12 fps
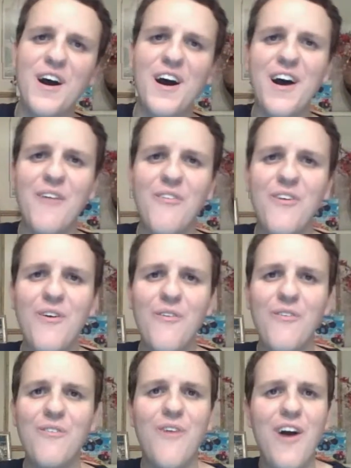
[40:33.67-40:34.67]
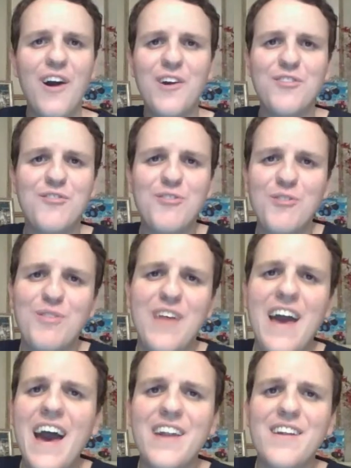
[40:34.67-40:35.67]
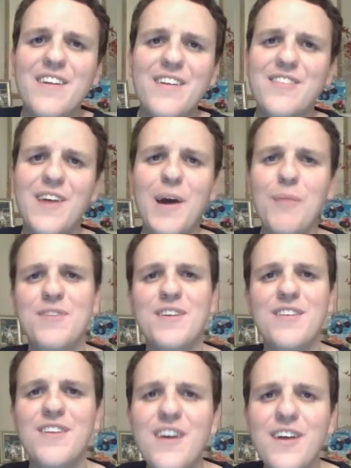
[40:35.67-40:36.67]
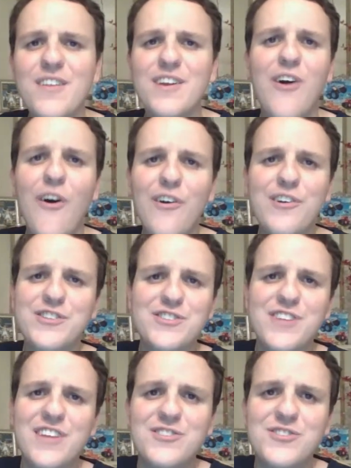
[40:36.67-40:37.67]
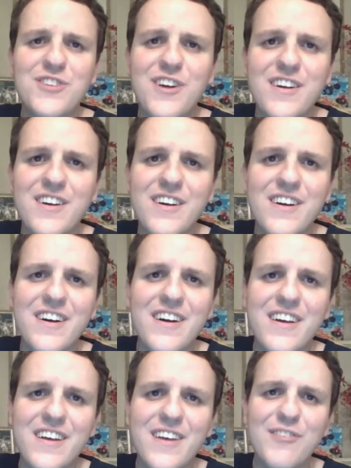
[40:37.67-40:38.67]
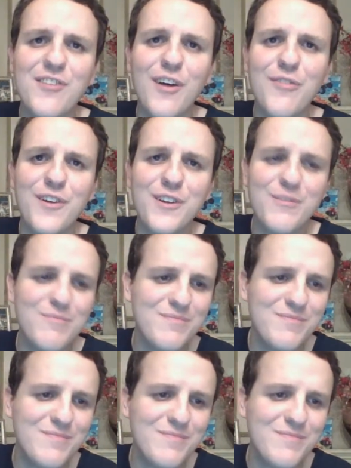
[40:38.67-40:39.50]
Walk us through that attempt and the carnage that the truck suffered.